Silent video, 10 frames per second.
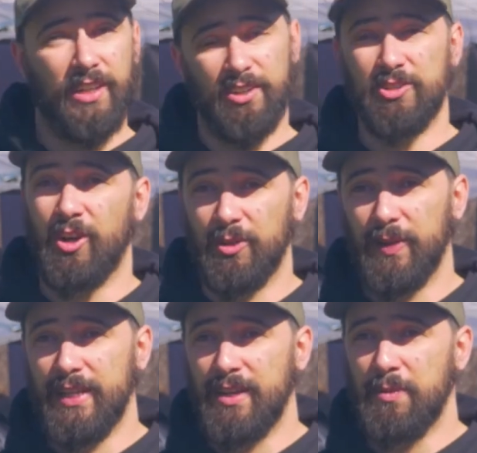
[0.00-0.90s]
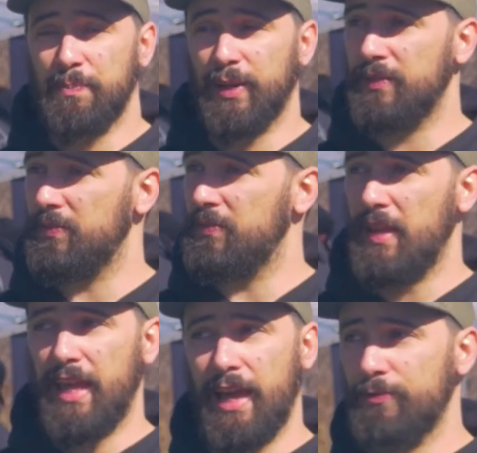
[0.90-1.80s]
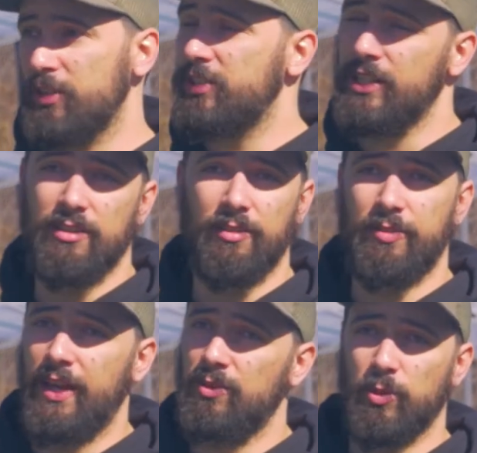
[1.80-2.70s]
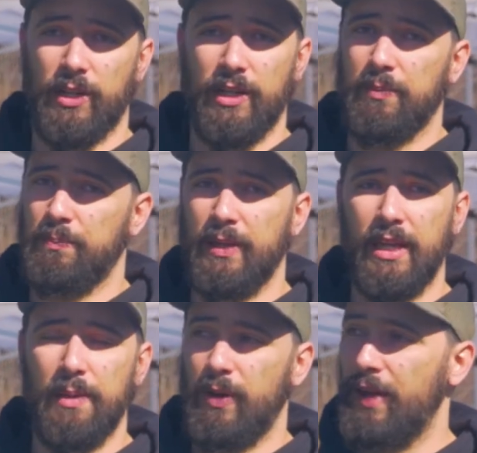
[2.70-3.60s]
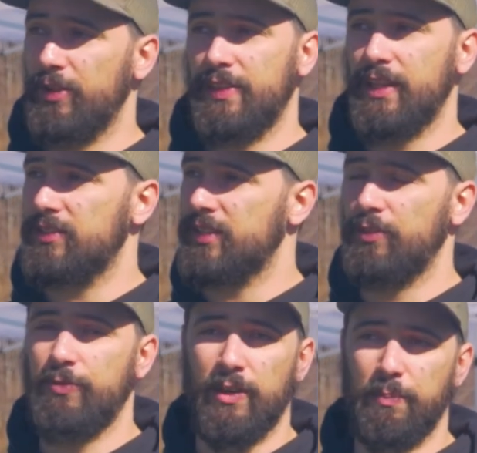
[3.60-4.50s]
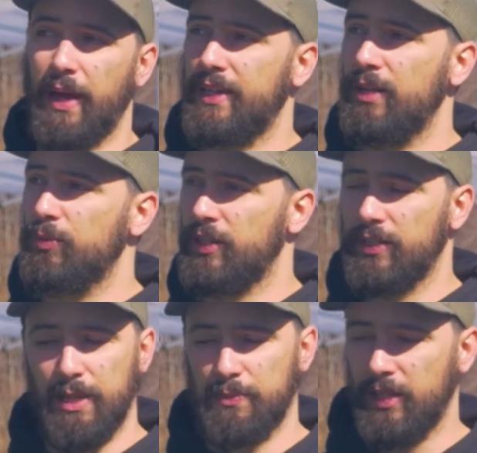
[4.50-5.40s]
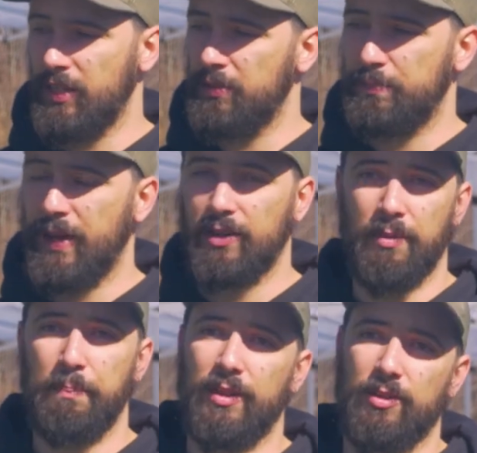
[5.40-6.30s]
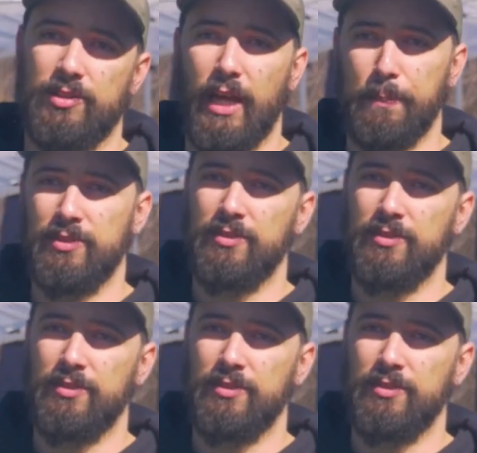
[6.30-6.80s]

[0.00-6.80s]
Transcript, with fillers: getting started right now, but every single event, we're gonna keep, everything is gonna funnel back in. We're gonna keep taking better and bigger steps.